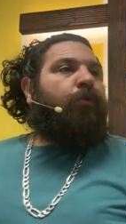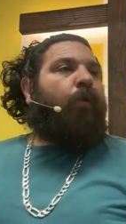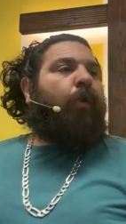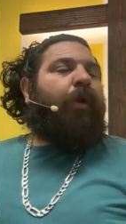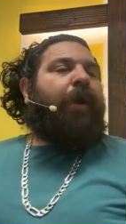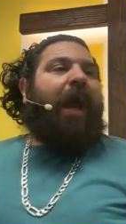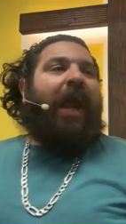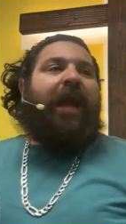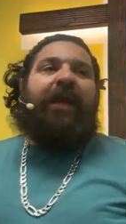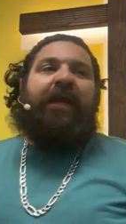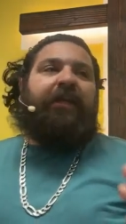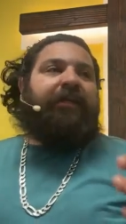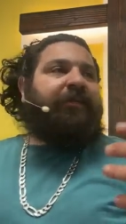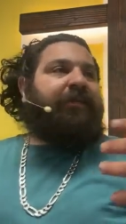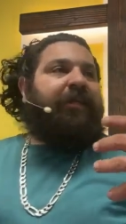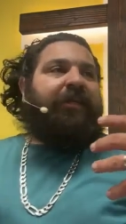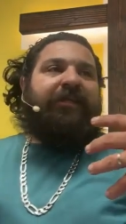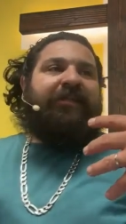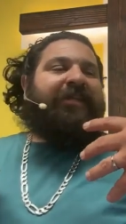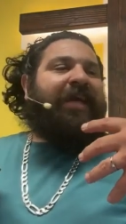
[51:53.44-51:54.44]
Lord, I
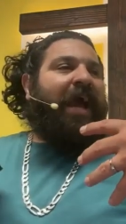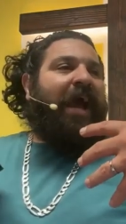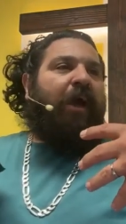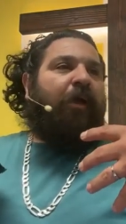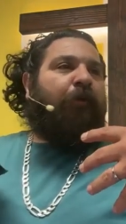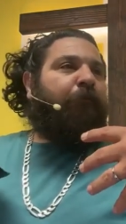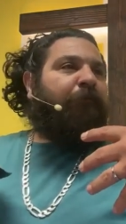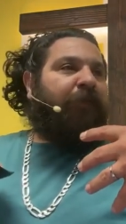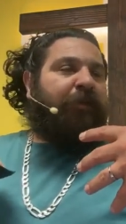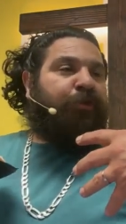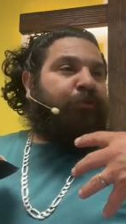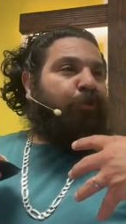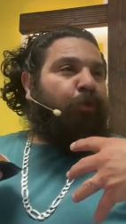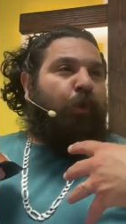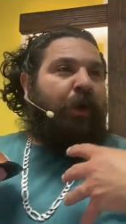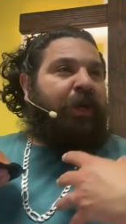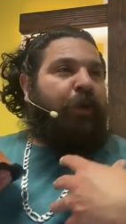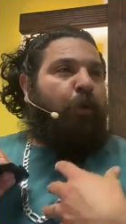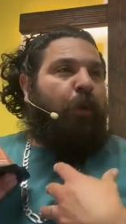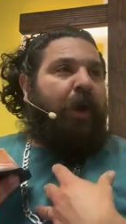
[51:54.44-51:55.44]
can tell in
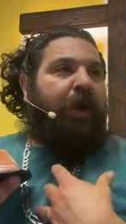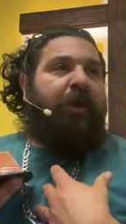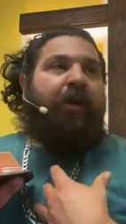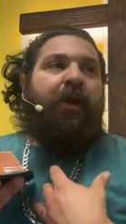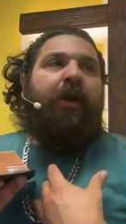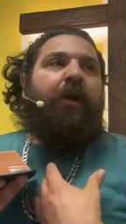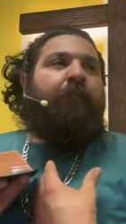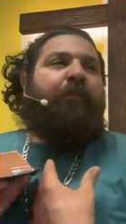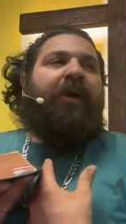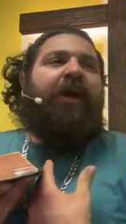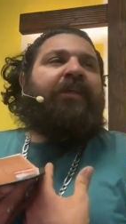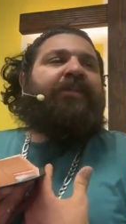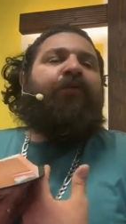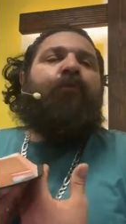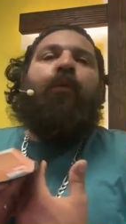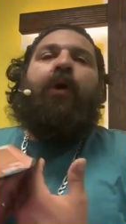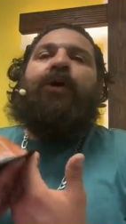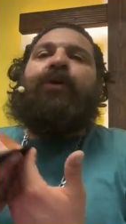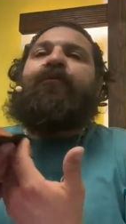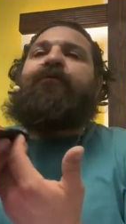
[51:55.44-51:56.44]
21 because
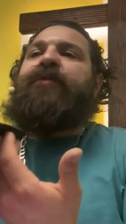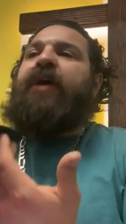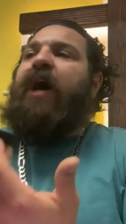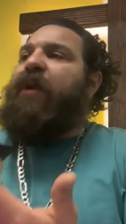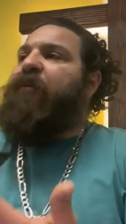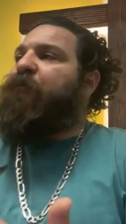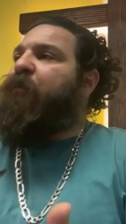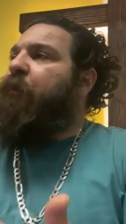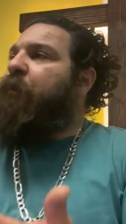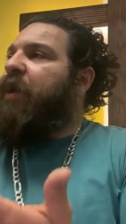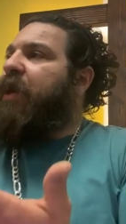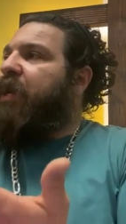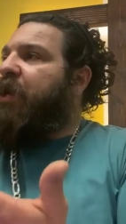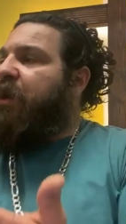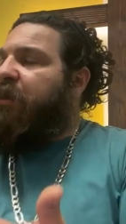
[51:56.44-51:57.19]
of what you've done for me,